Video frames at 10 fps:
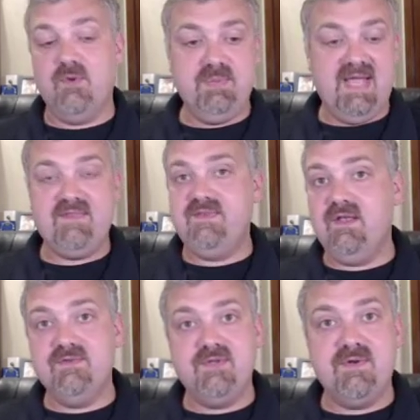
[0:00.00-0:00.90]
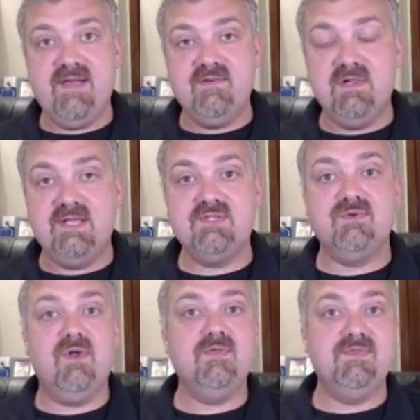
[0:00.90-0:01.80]
So plant cells don't have
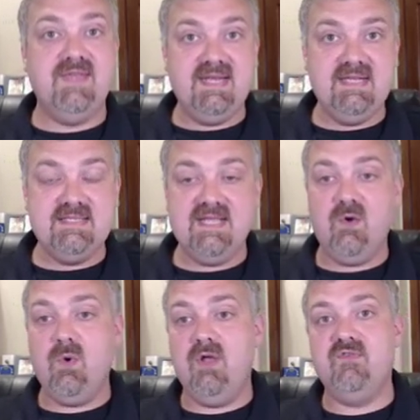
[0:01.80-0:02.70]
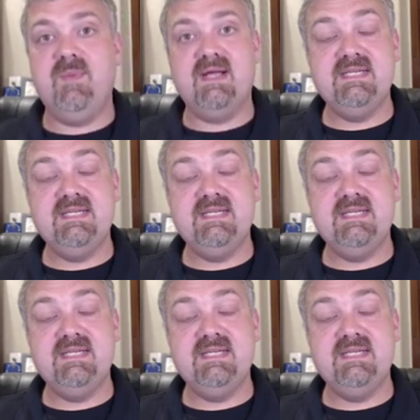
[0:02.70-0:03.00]
cholesterol, so they need cell walls.